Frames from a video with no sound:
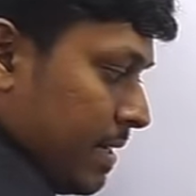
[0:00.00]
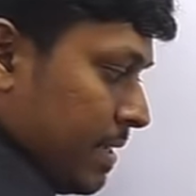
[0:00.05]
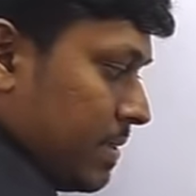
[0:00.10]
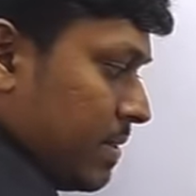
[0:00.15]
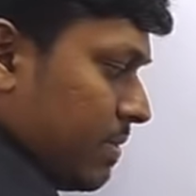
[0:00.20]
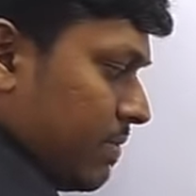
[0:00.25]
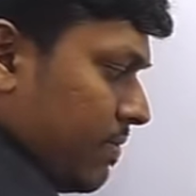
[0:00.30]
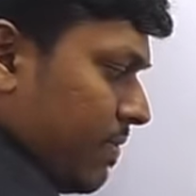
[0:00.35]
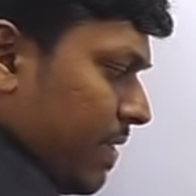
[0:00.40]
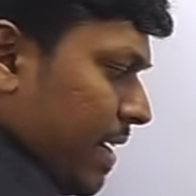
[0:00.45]

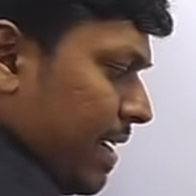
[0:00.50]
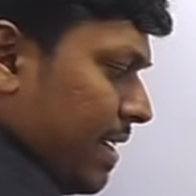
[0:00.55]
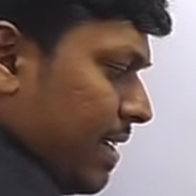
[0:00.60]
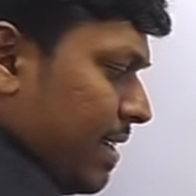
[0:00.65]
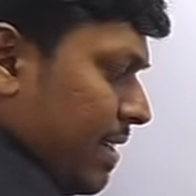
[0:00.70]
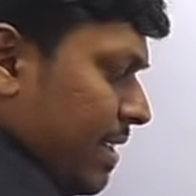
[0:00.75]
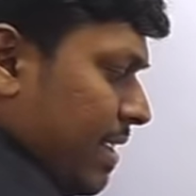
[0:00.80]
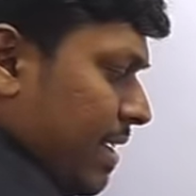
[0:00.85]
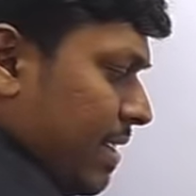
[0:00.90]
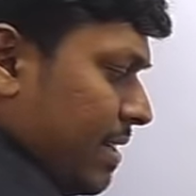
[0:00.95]
So
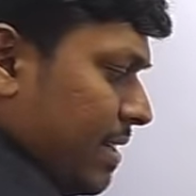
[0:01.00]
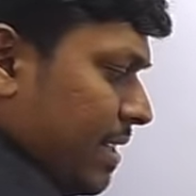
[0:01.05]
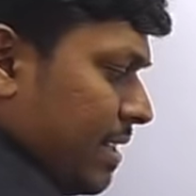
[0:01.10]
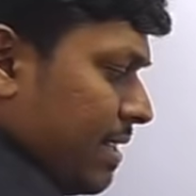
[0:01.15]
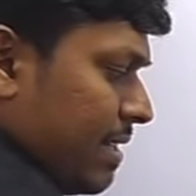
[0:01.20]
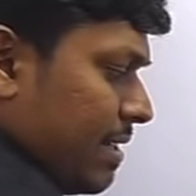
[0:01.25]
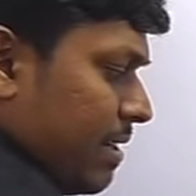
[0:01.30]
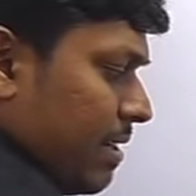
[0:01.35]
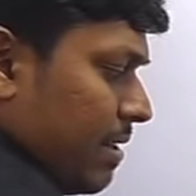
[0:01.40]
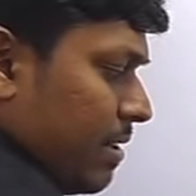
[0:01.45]
finally, I
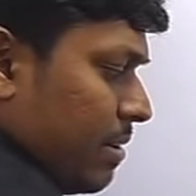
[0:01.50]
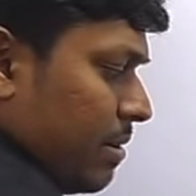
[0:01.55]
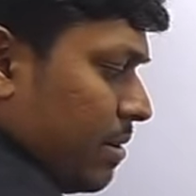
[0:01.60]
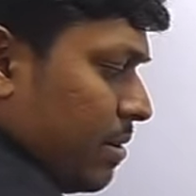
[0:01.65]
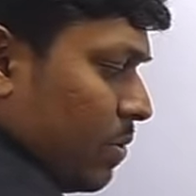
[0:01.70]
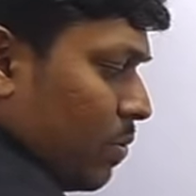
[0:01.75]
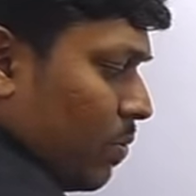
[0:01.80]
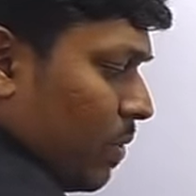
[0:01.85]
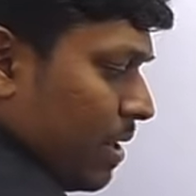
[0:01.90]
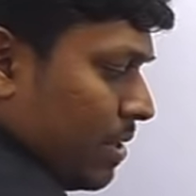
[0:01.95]
think
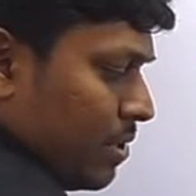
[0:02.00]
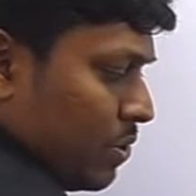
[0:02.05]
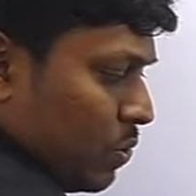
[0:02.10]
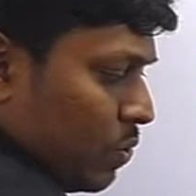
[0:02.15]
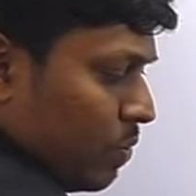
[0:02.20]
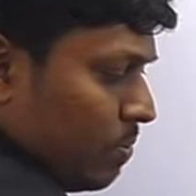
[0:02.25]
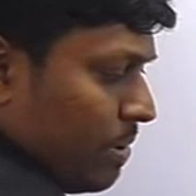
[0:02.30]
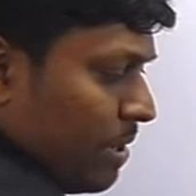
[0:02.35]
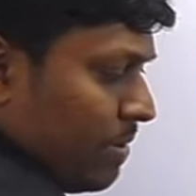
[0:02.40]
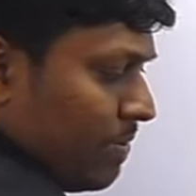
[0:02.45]

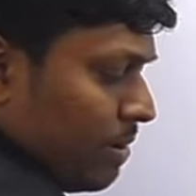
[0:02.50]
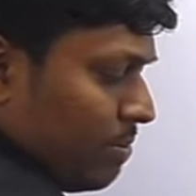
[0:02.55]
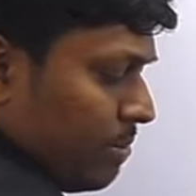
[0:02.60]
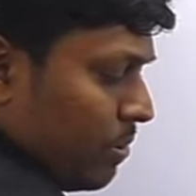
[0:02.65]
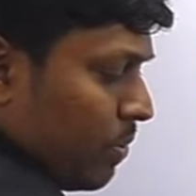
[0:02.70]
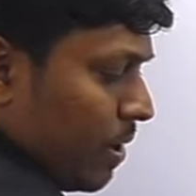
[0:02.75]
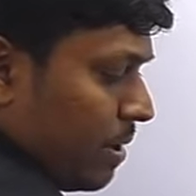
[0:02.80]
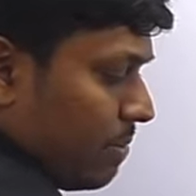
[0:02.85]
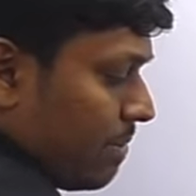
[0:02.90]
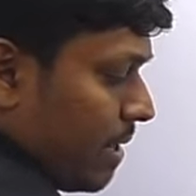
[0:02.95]
2b will be
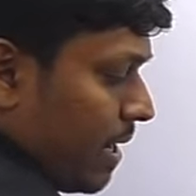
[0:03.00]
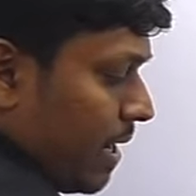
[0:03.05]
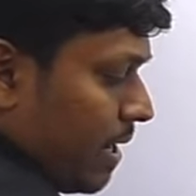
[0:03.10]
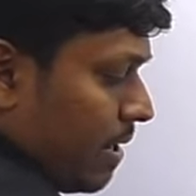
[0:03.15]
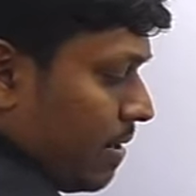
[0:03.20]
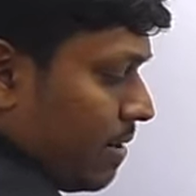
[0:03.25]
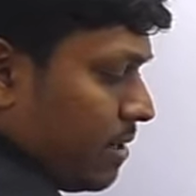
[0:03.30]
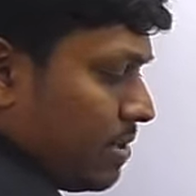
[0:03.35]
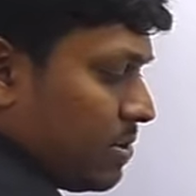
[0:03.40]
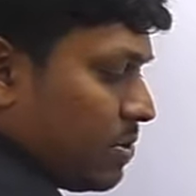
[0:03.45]
1 by
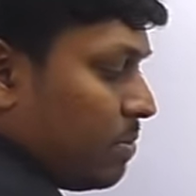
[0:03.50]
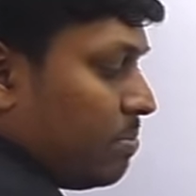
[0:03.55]
100.